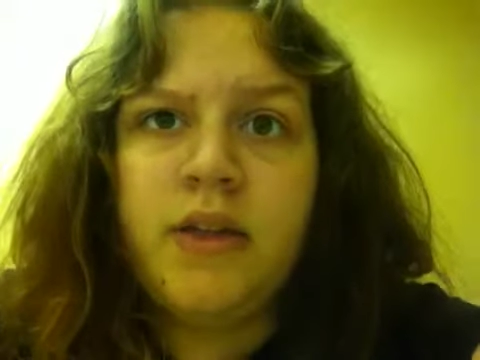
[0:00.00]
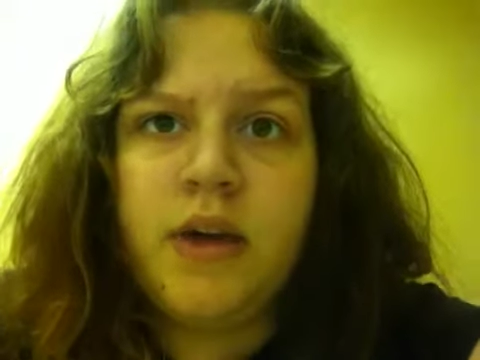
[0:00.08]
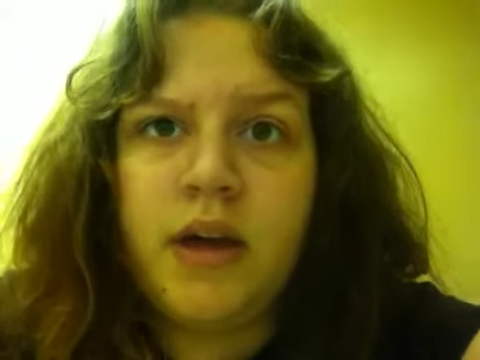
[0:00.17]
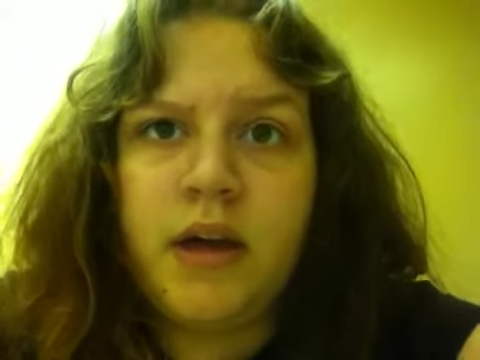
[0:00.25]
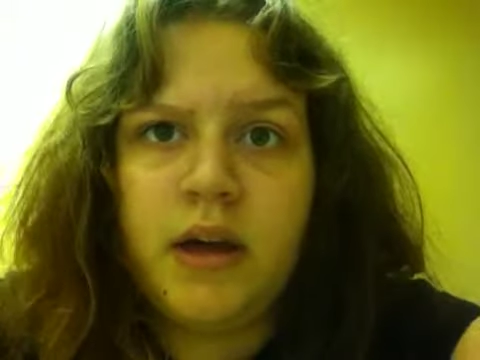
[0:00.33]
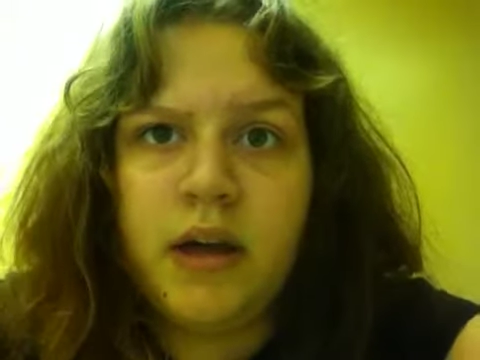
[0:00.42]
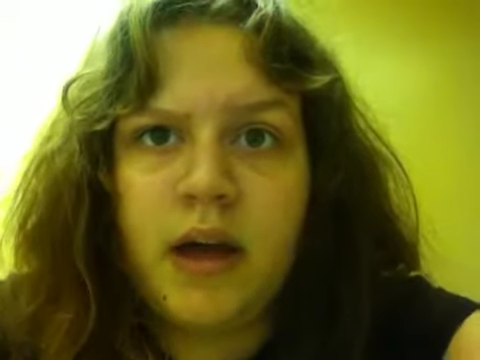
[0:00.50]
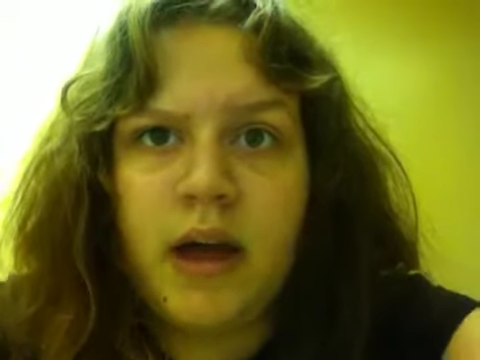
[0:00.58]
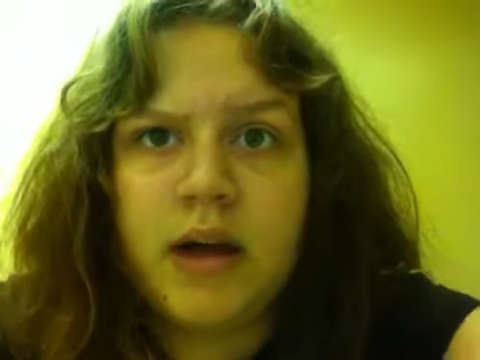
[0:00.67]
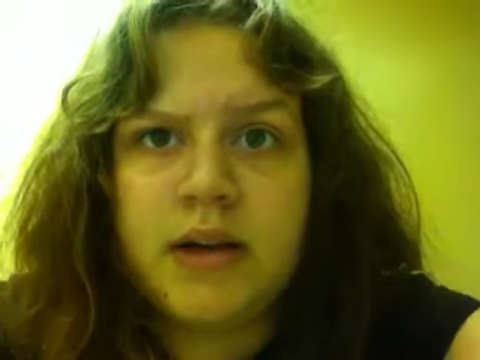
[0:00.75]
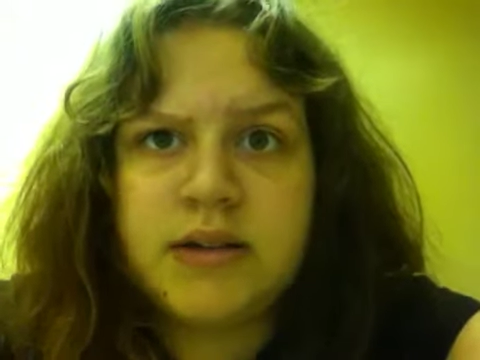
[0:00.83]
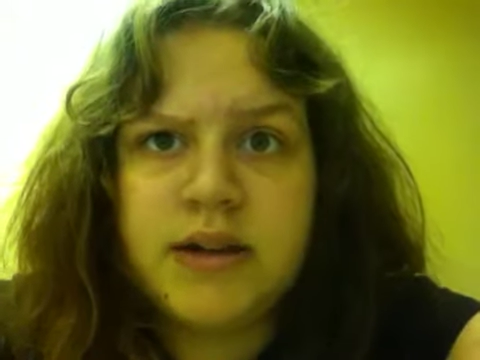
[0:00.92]
The
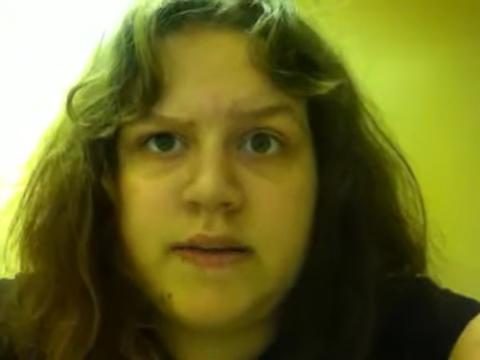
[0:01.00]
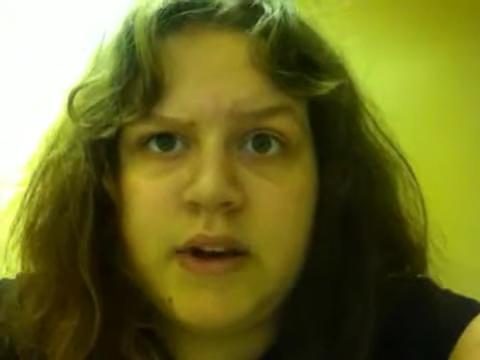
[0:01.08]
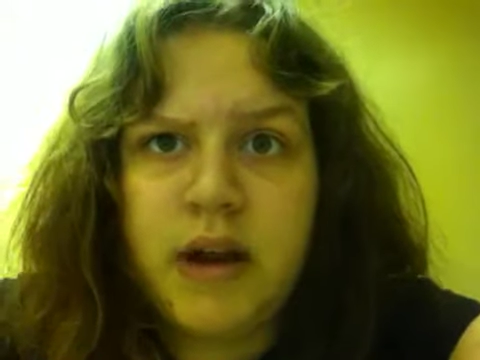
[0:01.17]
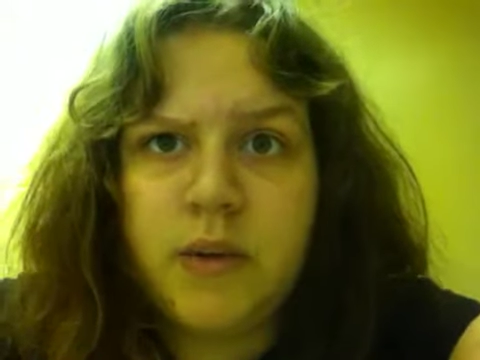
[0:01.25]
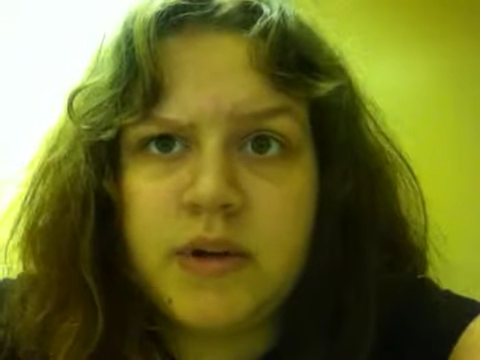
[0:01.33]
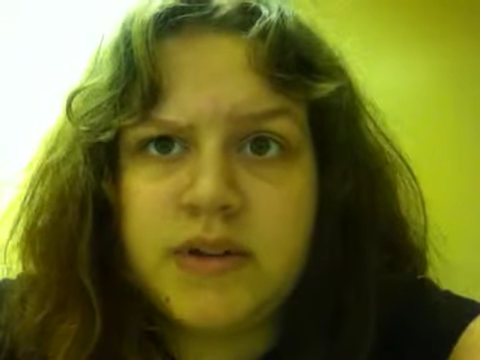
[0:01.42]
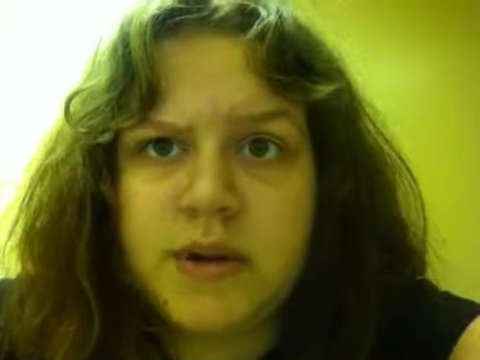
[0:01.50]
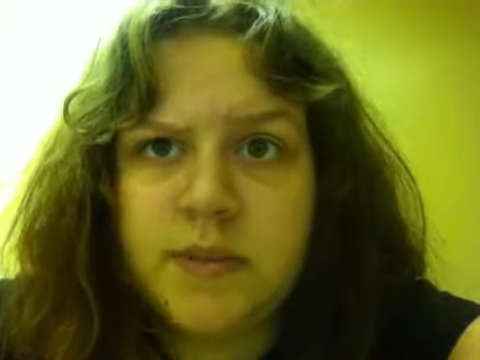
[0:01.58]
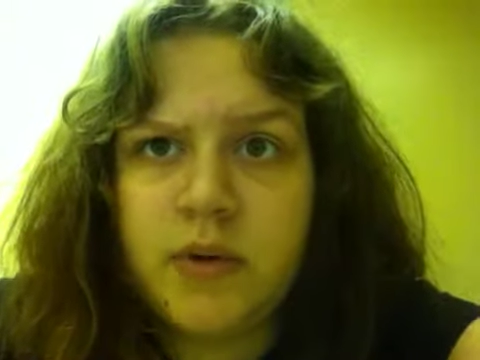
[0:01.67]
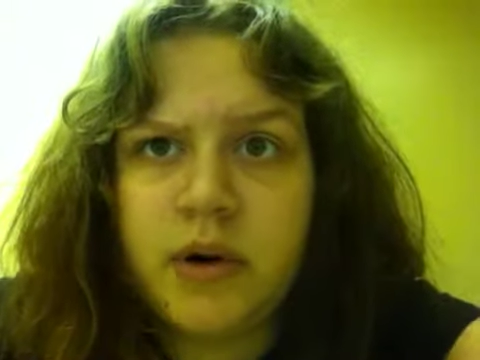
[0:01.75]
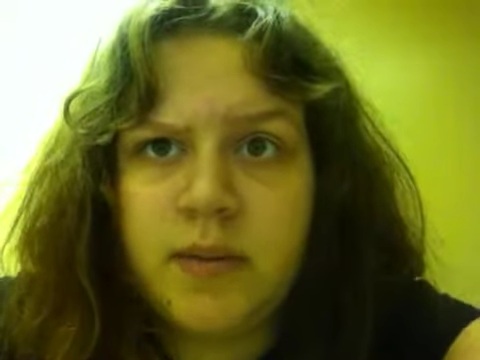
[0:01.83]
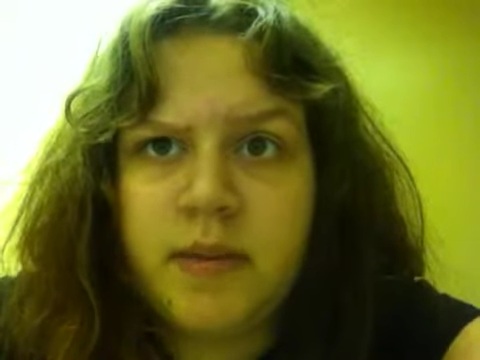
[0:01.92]
activity was
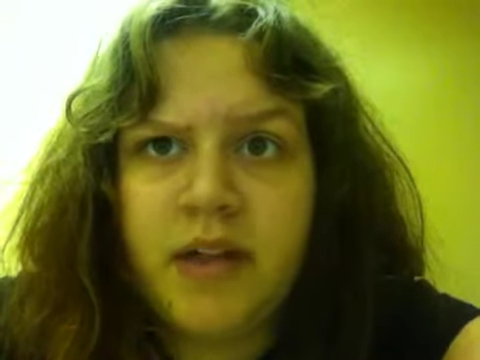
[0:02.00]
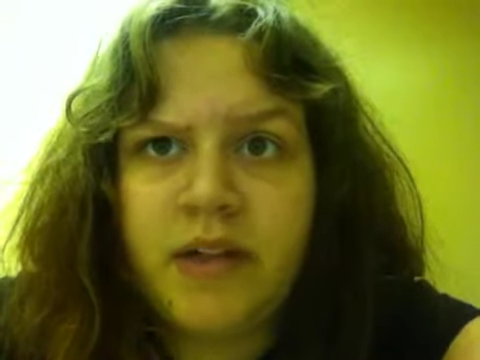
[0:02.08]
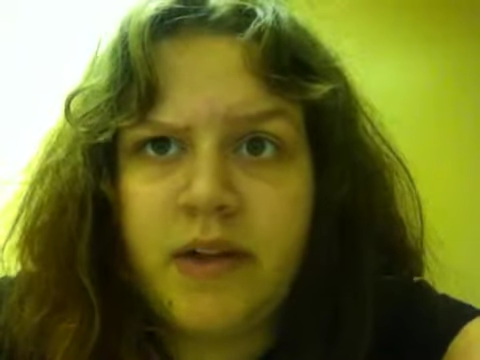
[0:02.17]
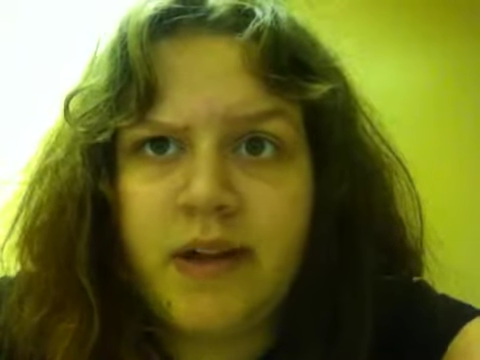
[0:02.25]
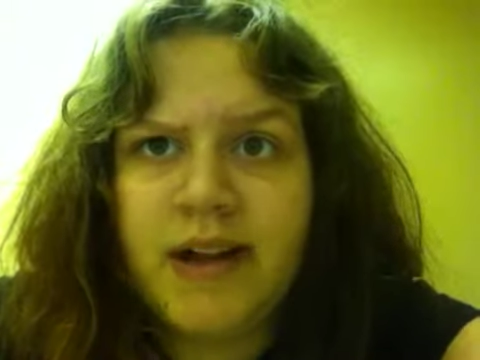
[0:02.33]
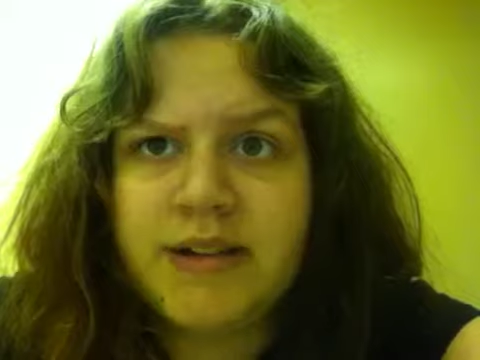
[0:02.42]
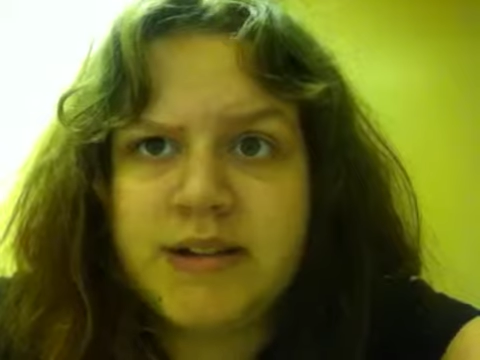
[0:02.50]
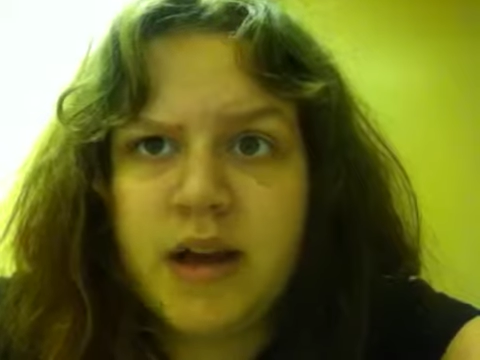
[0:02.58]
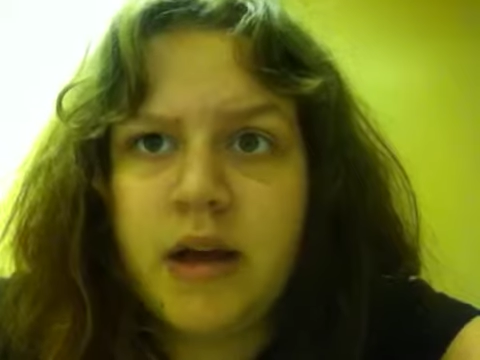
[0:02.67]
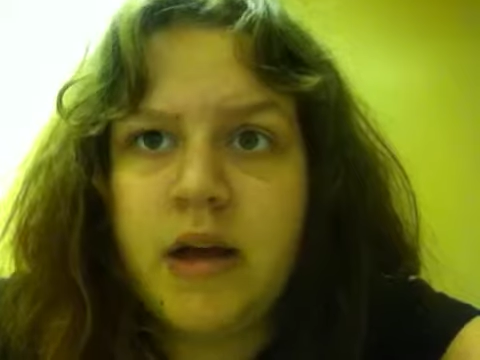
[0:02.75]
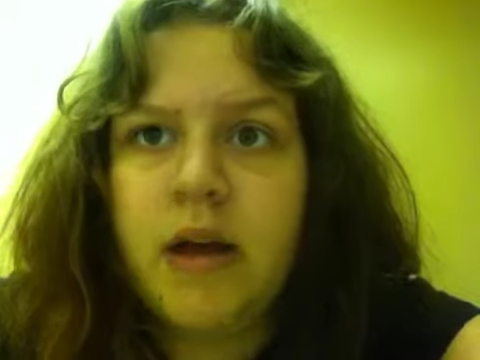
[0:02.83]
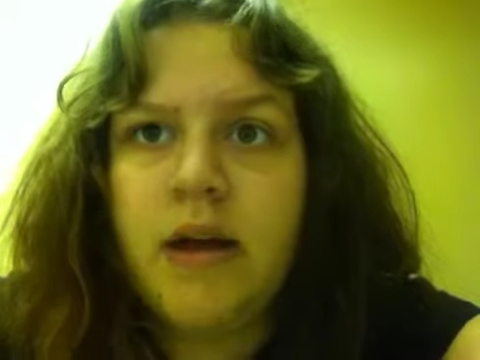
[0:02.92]
reported by the
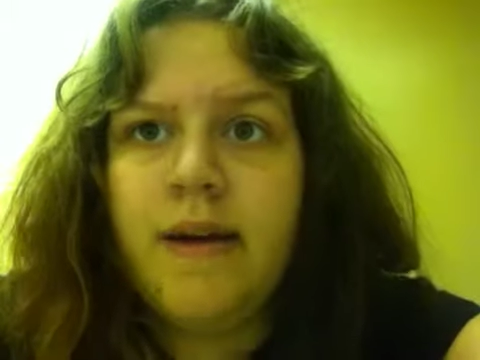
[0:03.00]
Alaska